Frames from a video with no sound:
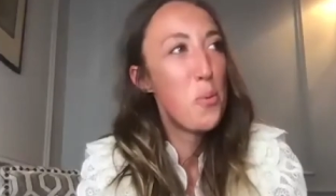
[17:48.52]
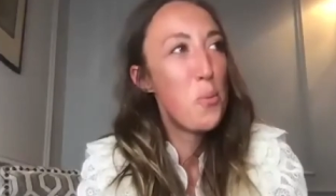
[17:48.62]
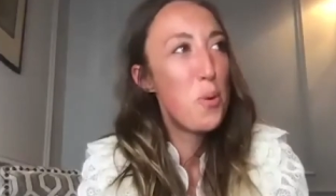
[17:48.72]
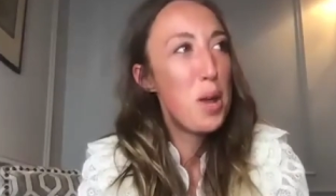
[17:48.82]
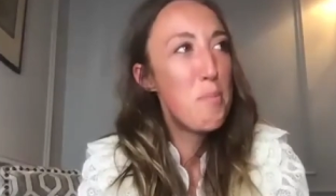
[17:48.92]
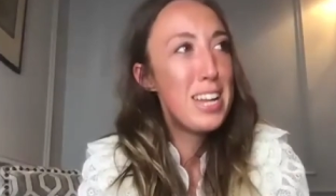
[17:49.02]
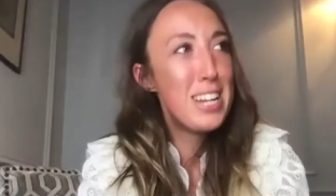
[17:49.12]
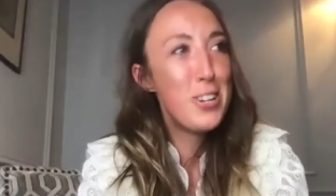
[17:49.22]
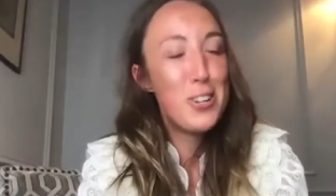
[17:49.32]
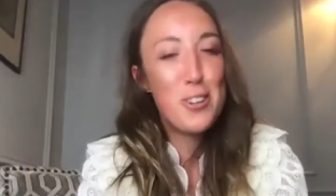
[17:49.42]
well, I
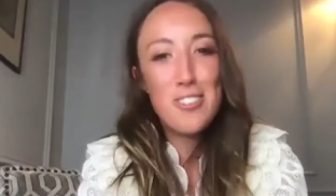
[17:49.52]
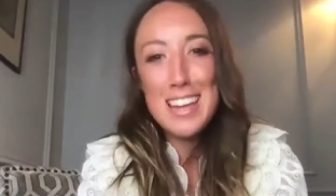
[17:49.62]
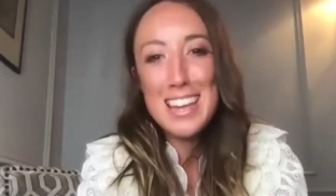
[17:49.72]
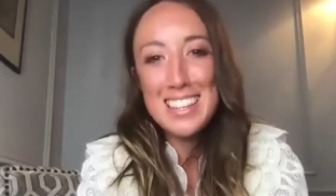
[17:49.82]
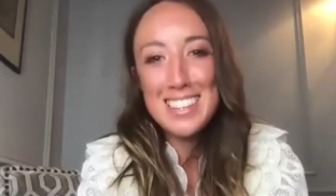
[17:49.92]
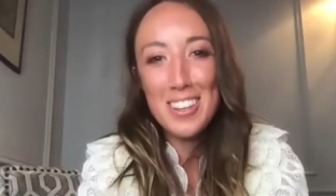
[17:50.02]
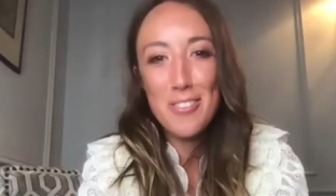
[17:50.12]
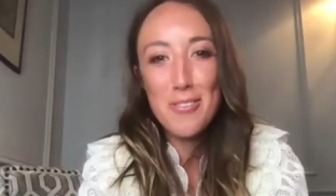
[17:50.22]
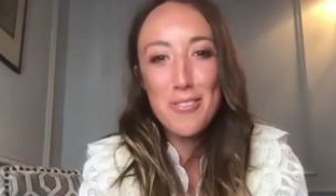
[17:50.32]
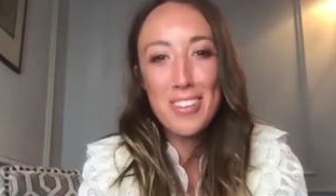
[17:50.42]
mean, you do years
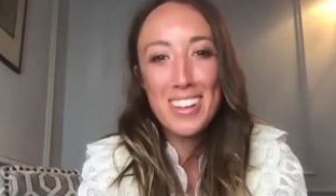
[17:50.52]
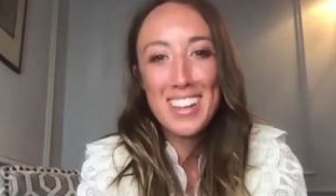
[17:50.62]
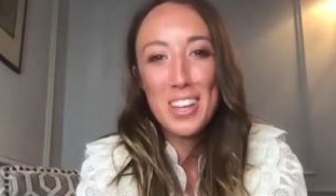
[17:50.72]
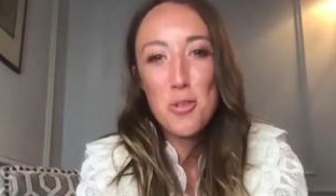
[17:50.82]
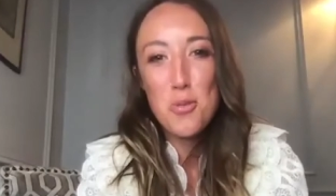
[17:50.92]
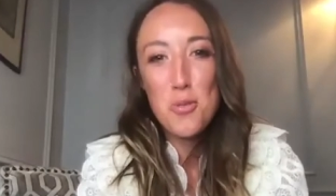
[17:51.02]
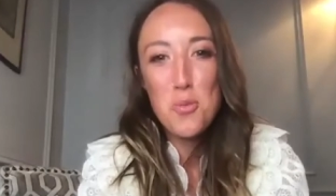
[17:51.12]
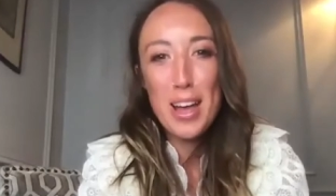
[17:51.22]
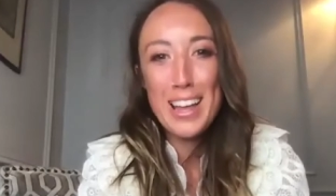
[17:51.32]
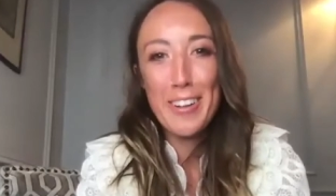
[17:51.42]
of
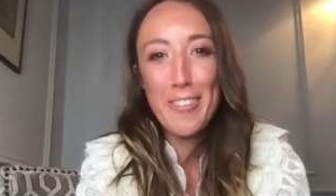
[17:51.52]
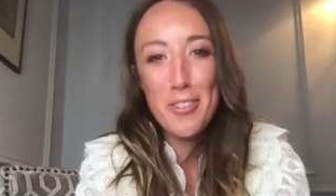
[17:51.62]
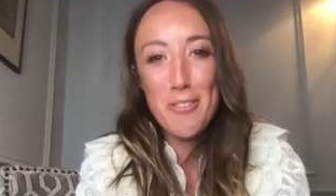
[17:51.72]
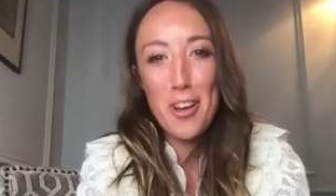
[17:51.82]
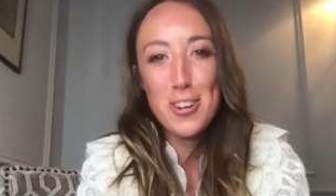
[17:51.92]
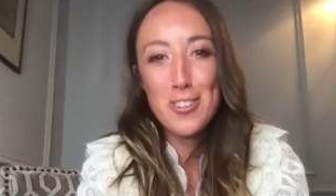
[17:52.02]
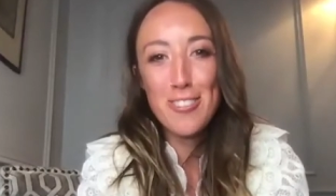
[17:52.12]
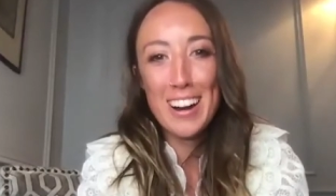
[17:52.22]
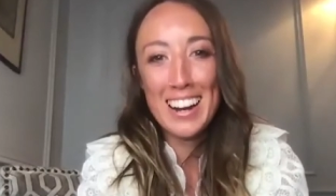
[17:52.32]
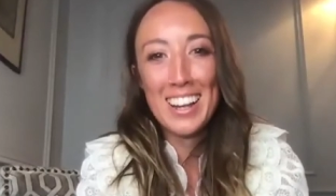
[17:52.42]
waiting for the phone to
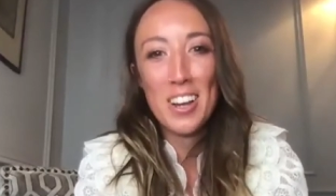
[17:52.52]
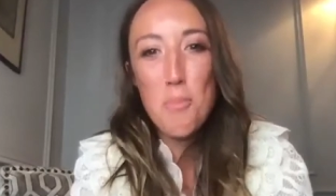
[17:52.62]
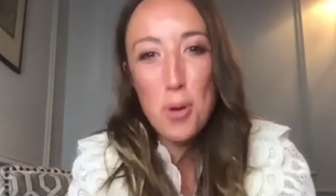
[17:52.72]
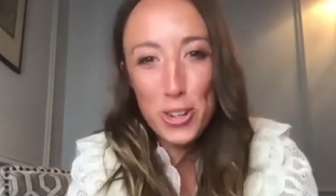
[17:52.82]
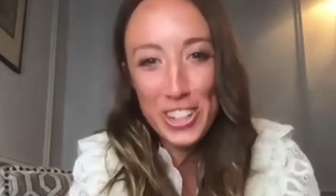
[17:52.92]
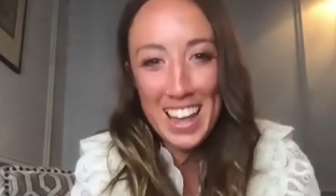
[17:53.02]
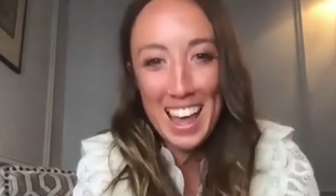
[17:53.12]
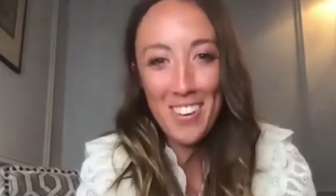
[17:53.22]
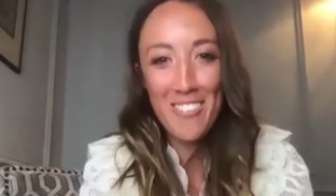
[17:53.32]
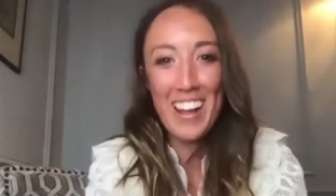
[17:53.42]
ring, pushing
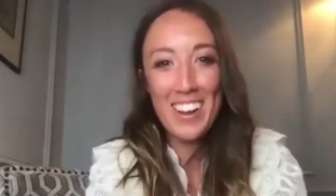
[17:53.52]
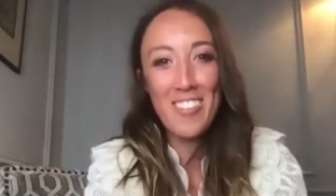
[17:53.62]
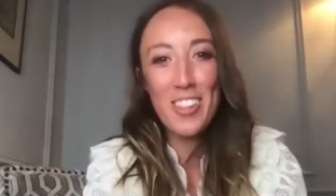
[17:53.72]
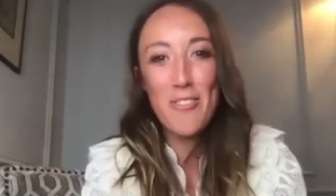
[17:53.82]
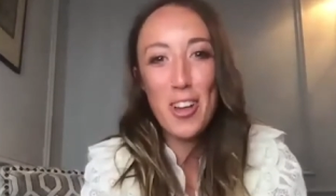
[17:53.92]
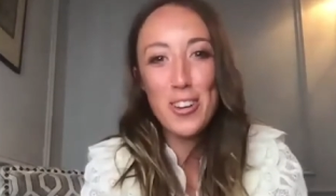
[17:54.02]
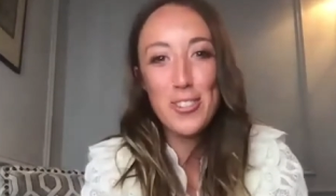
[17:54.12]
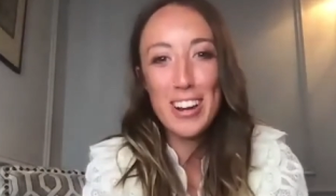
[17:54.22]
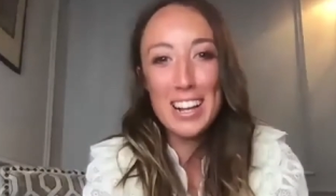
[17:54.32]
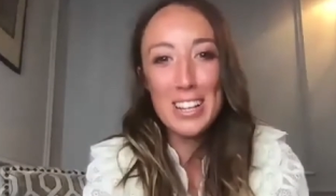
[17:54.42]
out, waiting for the phone
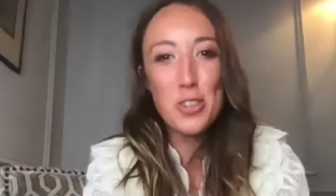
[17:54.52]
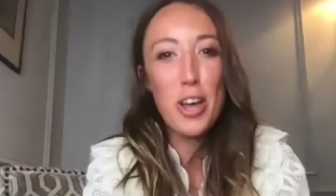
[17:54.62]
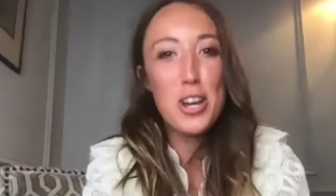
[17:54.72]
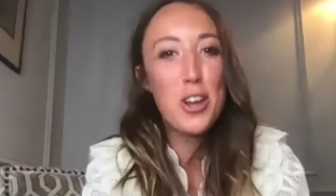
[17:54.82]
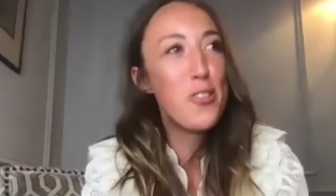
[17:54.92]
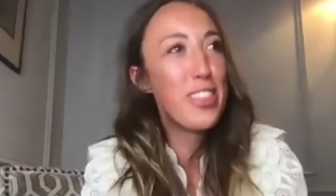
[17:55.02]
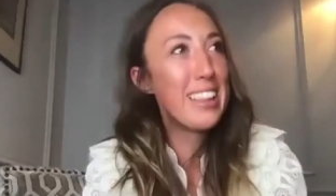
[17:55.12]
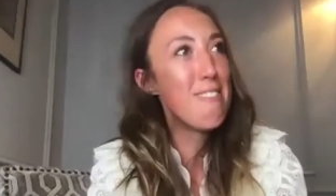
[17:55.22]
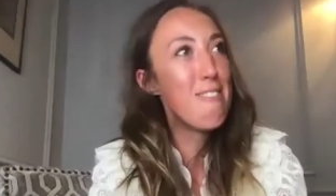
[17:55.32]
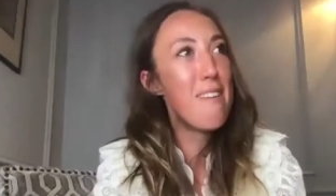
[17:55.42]
to ring. So I don't
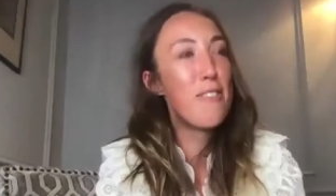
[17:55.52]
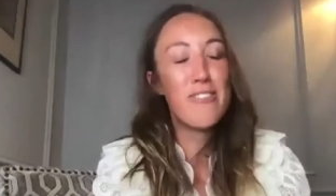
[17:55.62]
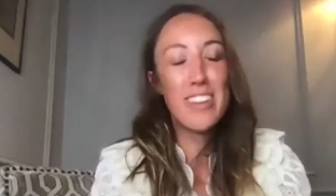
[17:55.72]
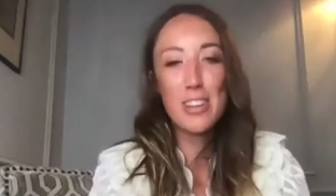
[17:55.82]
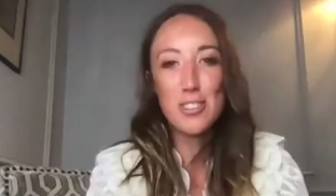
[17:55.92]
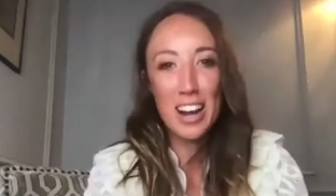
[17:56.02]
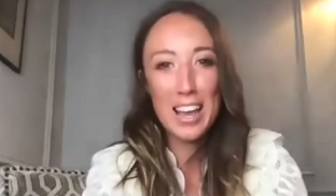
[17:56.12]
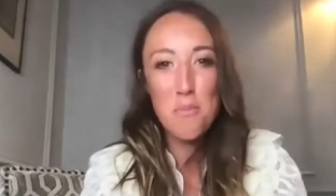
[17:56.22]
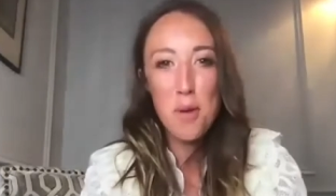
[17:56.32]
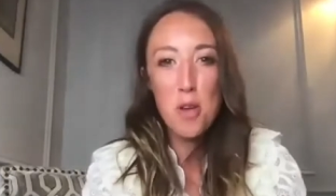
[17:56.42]
think there ever feels
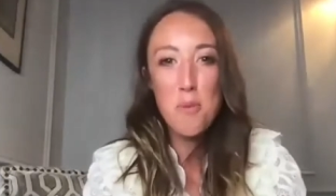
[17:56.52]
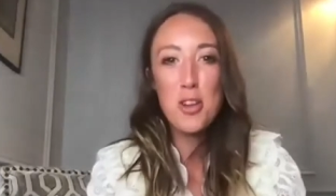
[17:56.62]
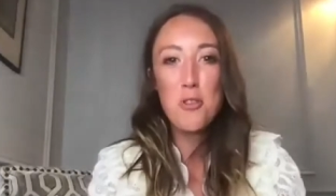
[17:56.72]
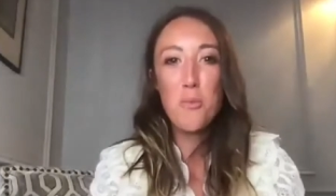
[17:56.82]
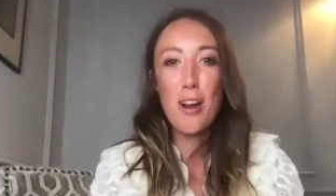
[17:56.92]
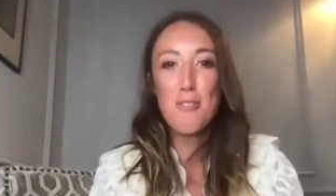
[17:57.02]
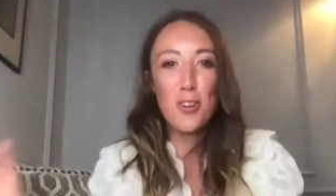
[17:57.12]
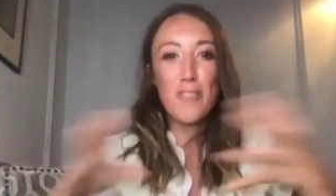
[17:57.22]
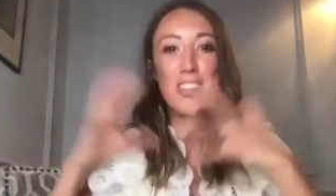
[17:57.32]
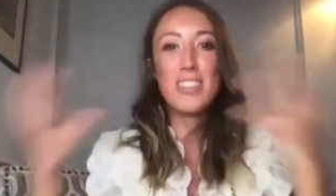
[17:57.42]
like a moment where all
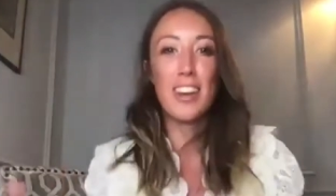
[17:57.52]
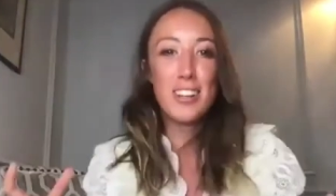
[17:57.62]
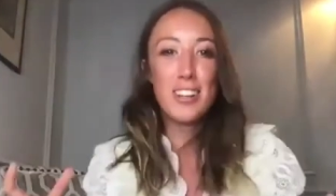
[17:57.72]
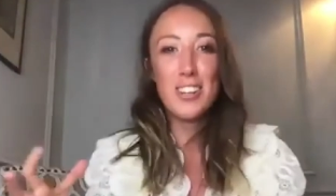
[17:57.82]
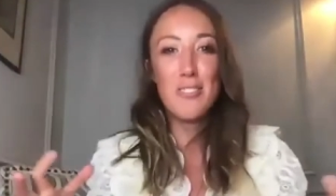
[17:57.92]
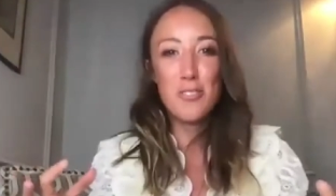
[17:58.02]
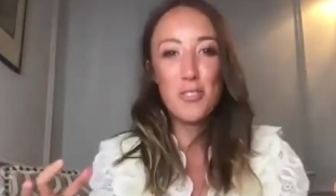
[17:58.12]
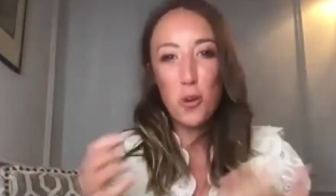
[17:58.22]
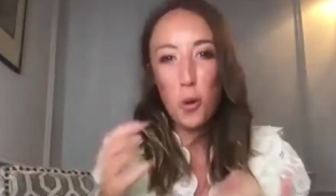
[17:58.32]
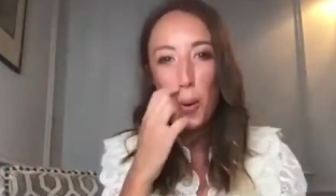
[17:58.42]
of a sudden you've
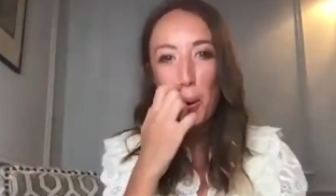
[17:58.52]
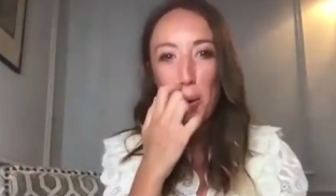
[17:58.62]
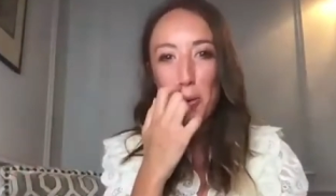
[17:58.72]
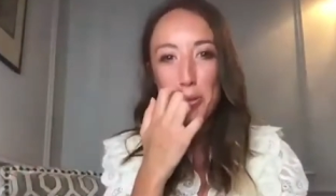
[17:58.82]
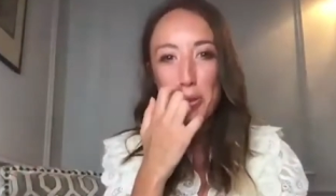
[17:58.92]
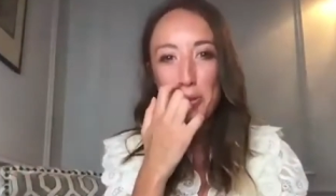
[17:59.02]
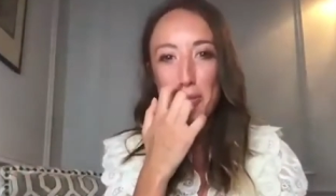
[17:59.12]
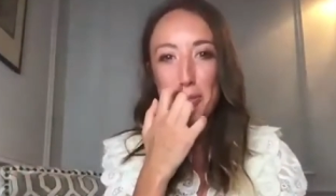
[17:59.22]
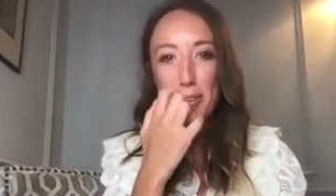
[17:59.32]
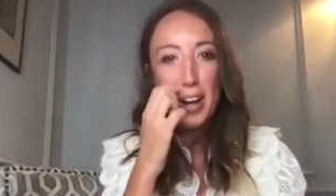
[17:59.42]
got lots of
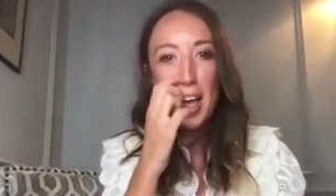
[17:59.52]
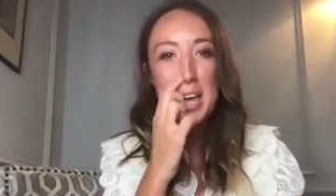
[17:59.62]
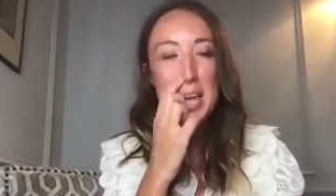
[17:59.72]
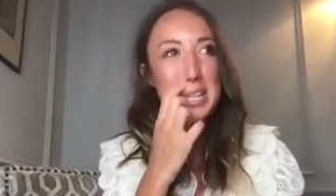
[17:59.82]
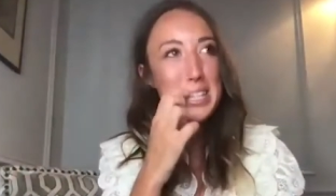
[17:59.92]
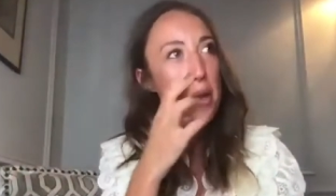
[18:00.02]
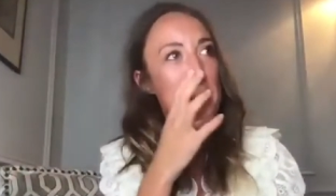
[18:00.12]
clients. I